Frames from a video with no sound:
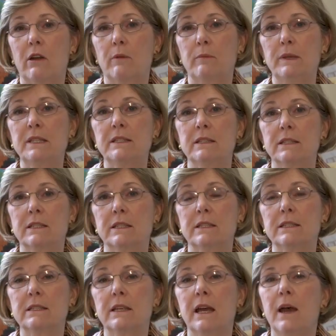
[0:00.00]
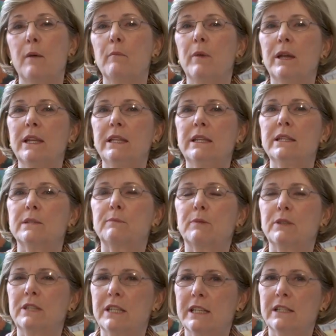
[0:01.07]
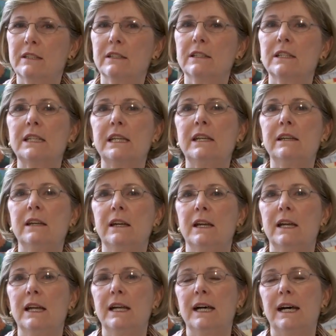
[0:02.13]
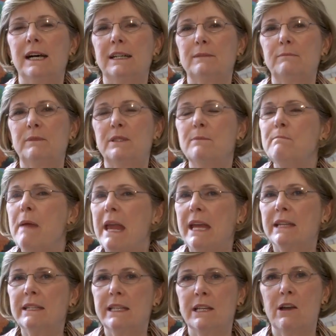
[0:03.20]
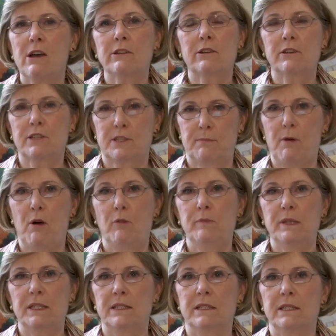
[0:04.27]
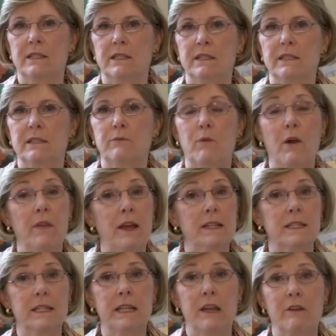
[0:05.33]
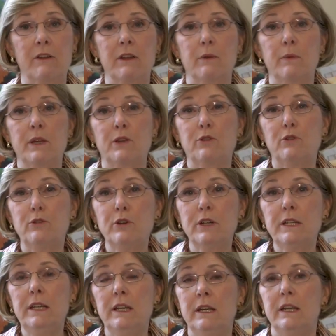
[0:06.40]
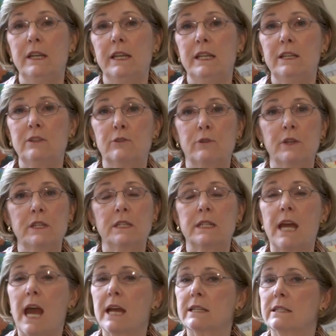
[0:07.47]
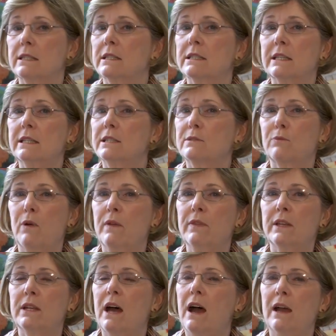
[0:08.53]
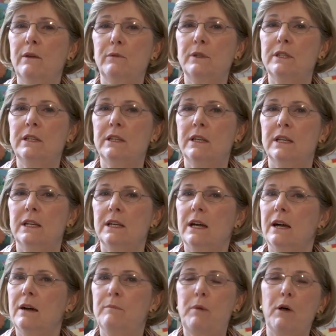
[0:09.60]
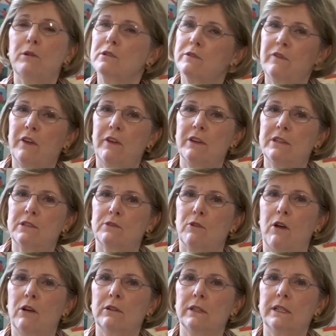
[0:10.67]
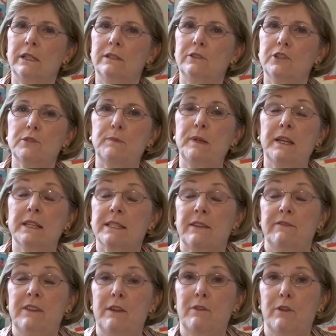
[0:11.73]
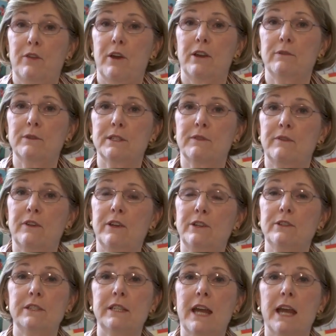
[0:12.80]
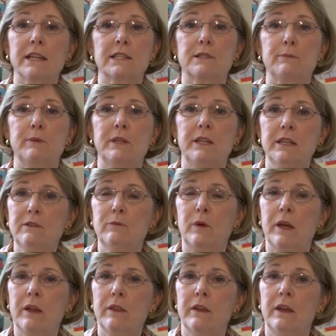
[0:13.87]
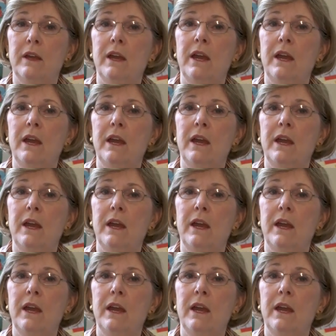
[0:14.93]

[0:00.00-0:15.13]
our businesses, but it is particularly um, demanding on our small businesses. While that's an area we could increase taxes, it's one that I would oppose very strongly, just because I've never thought it was a very good tax to begin with.